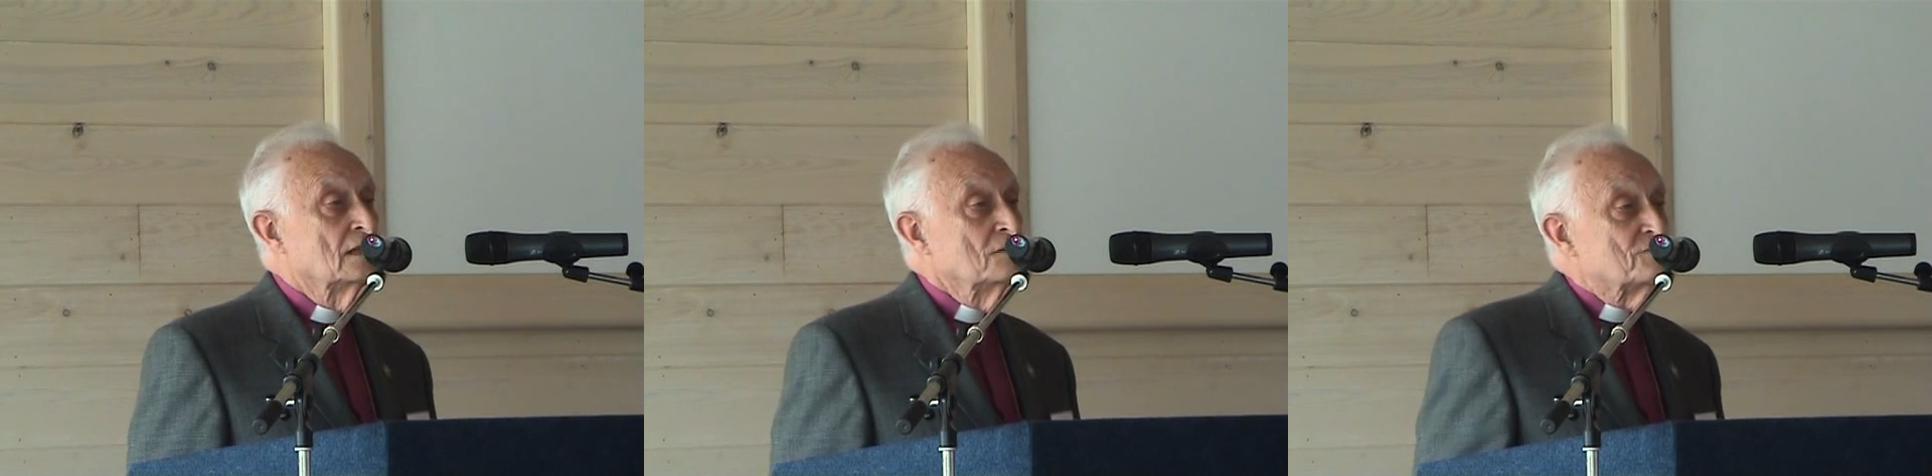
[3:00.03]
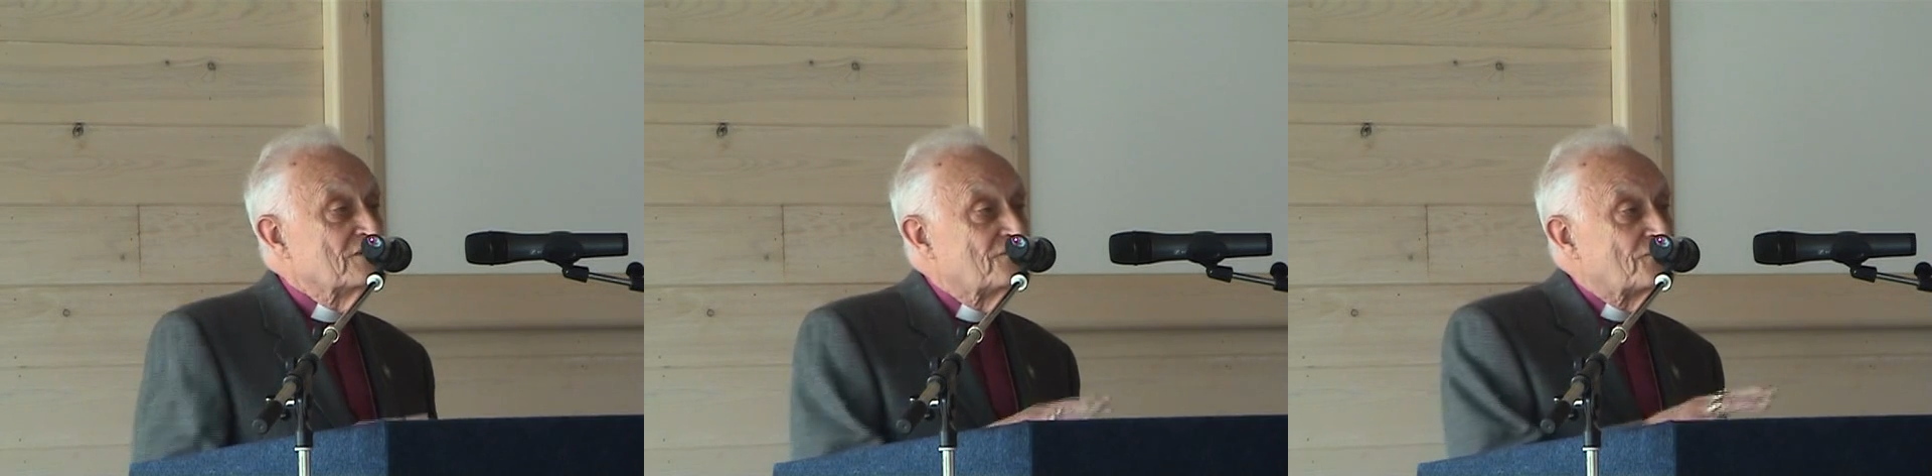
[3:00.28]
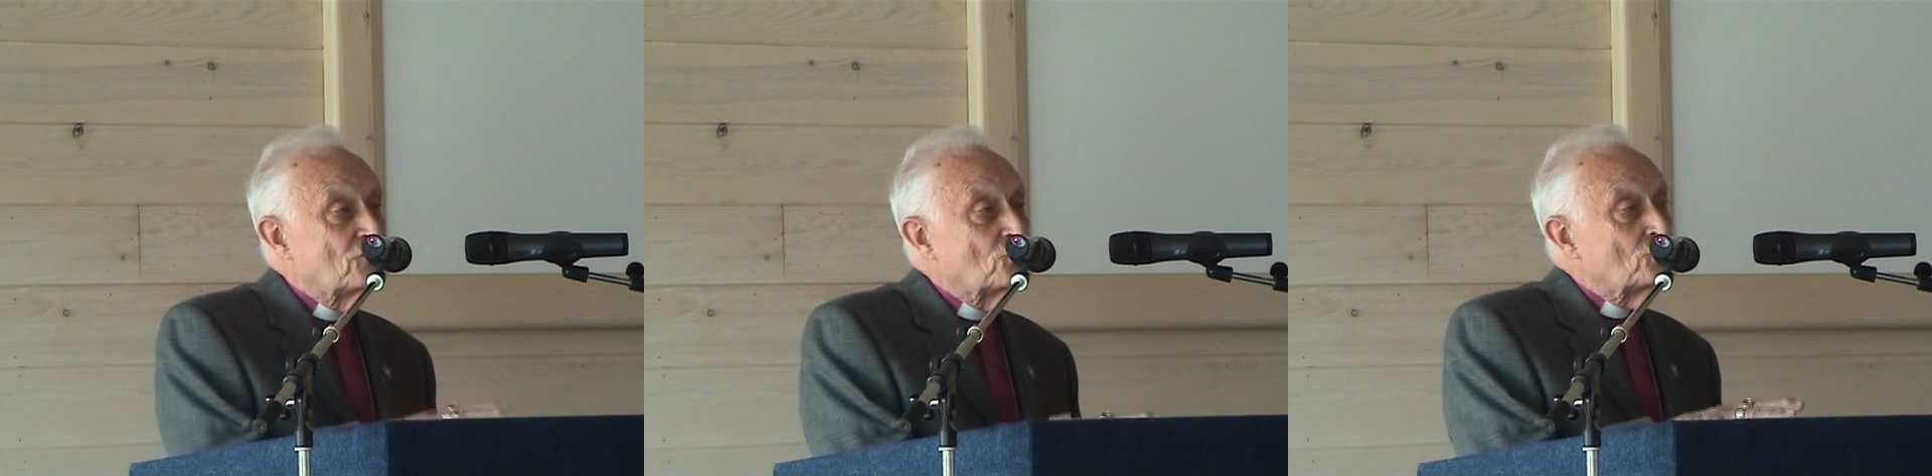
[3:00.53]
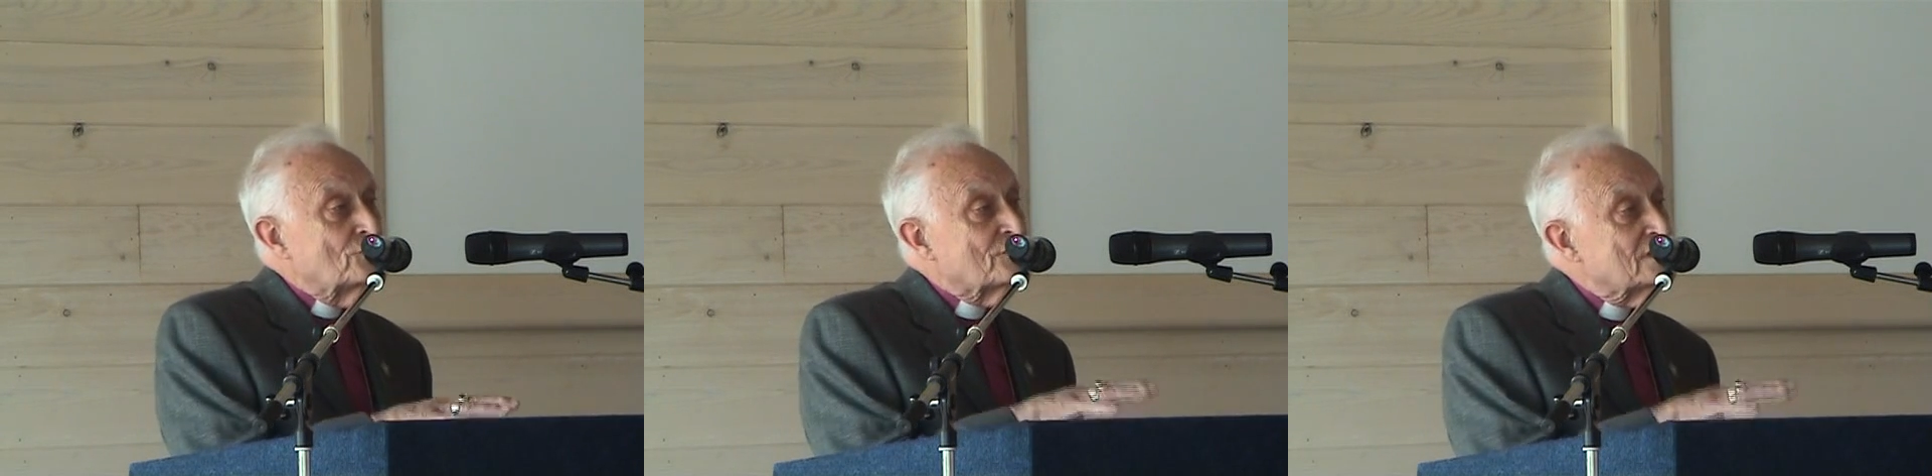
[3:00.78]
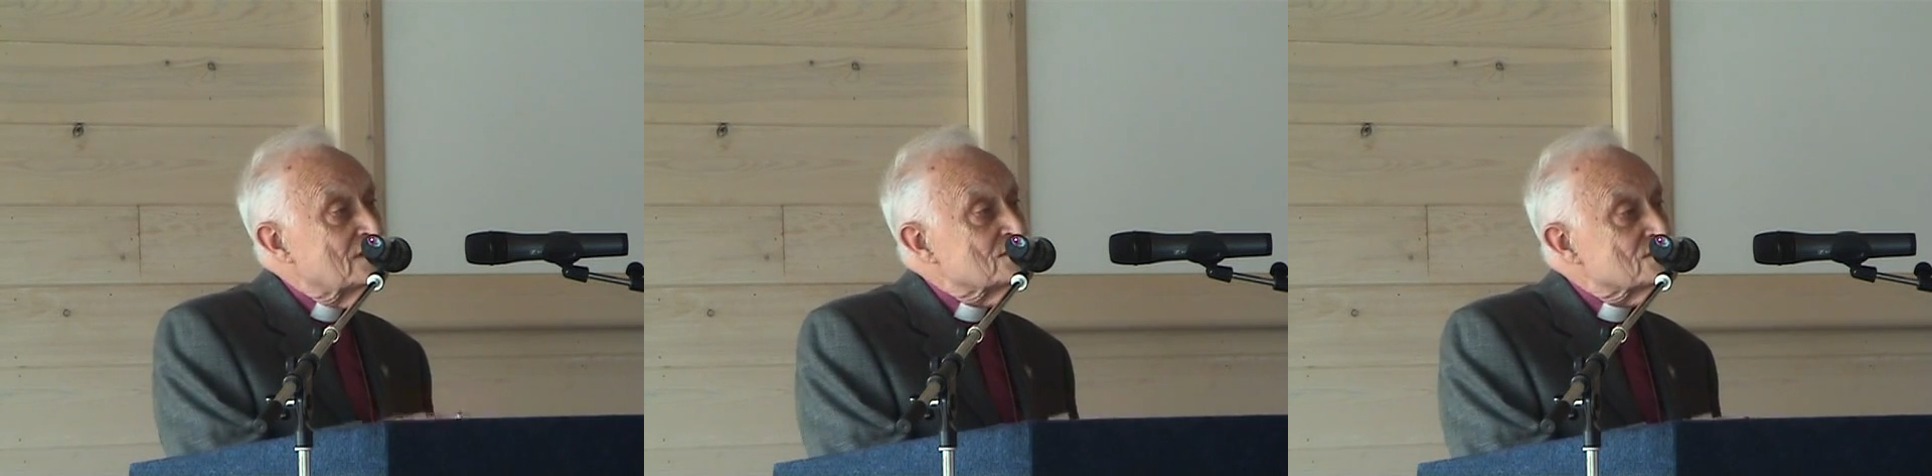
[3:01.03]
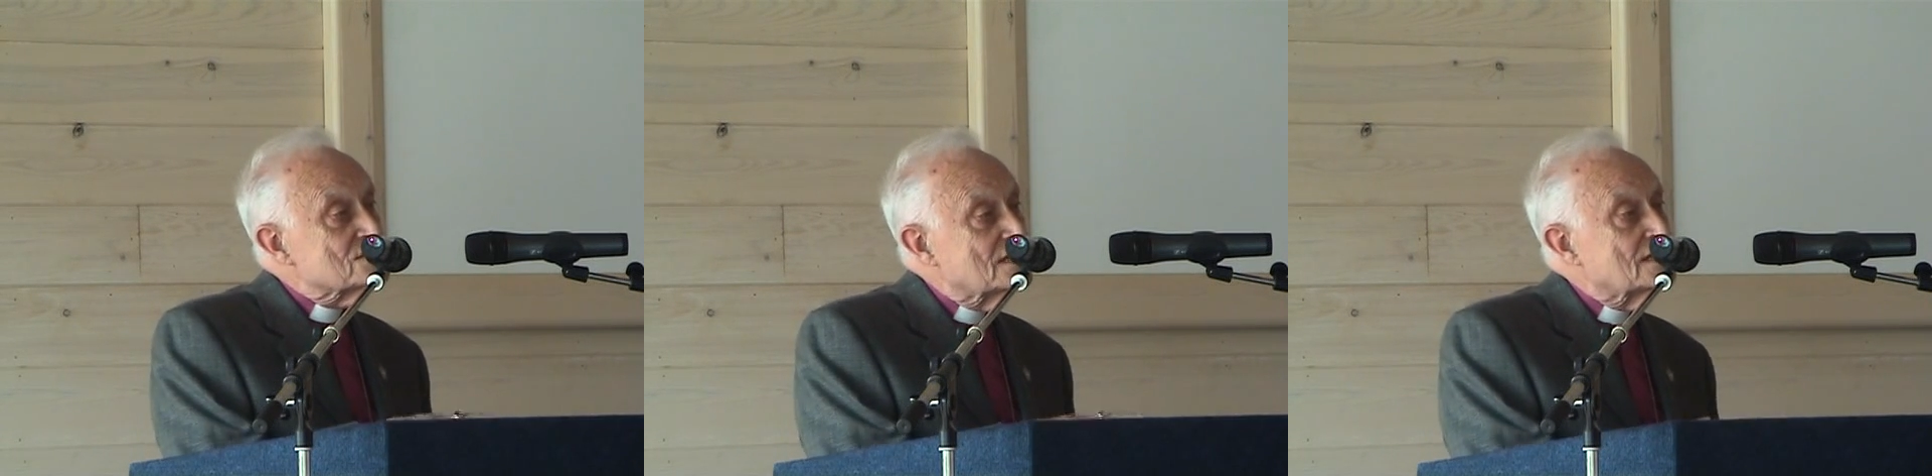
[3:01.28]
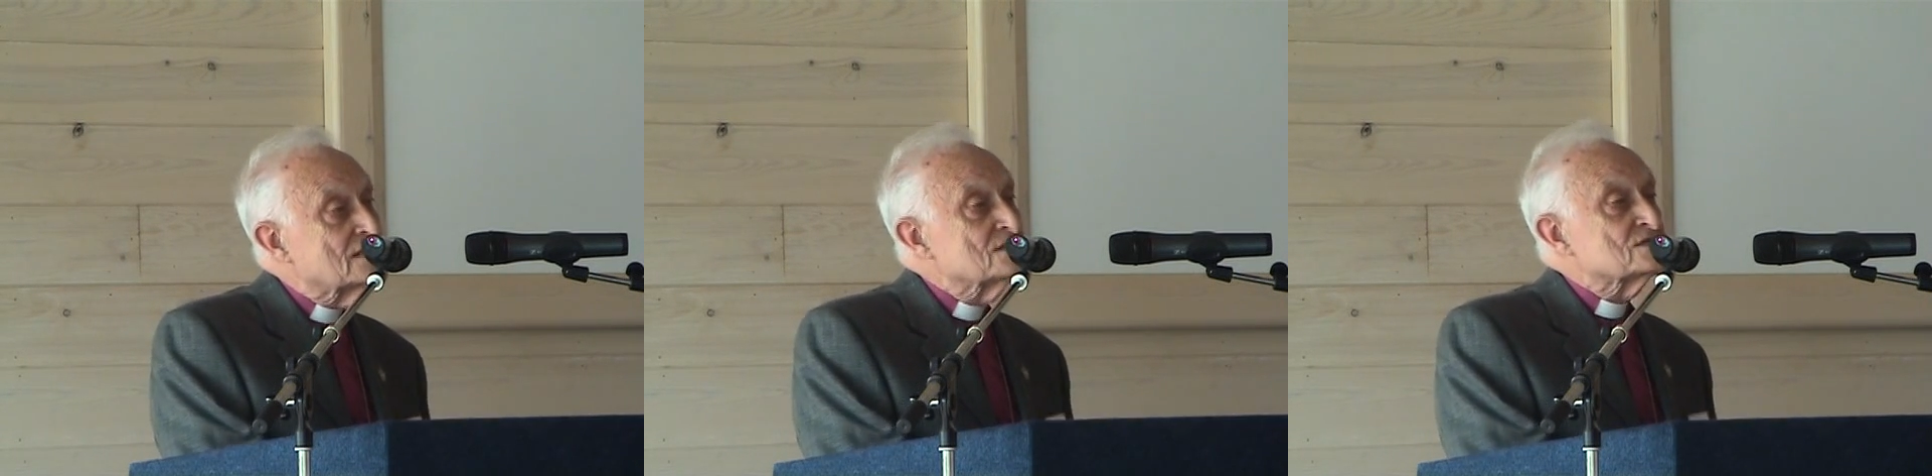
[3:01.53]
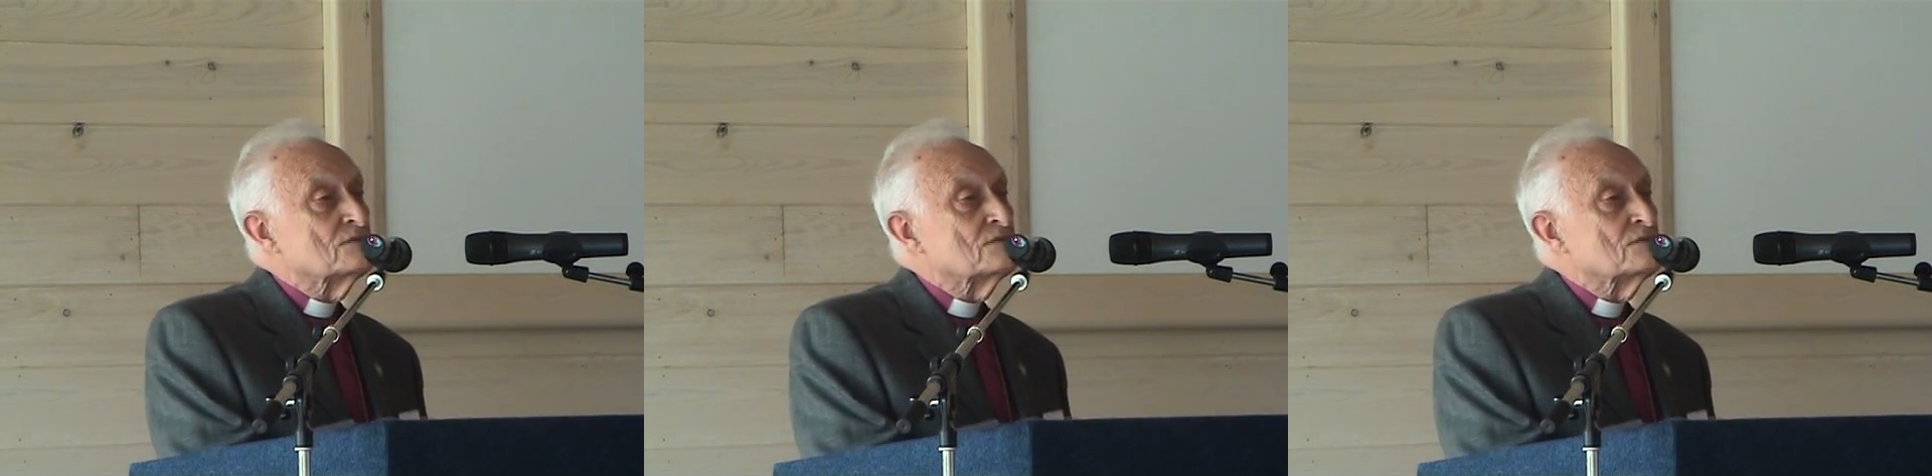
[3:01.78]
Before these things,